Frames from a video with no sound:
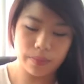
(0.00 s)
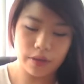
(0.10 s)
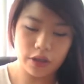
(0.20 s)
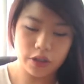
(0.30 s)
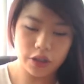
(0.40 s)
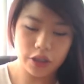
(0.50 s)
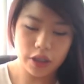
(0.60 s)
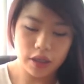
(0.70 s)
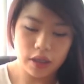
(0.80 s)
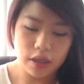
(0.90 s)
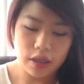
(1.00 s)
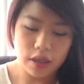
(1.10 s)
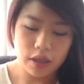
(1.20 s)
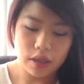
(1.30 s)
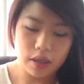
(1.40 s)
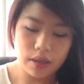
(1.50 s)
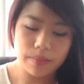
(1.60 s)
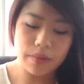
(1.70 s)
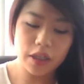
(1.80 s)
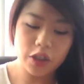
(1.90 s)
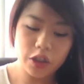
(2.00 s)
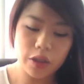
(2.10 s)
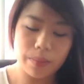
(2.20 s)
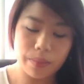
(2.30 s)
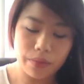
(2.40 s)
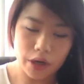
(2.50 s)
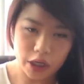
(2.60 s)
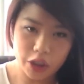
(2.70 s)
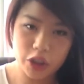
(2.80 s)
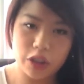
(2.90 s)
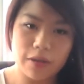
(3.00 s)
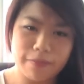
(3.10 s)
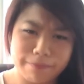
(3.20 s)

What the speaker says: blush brush,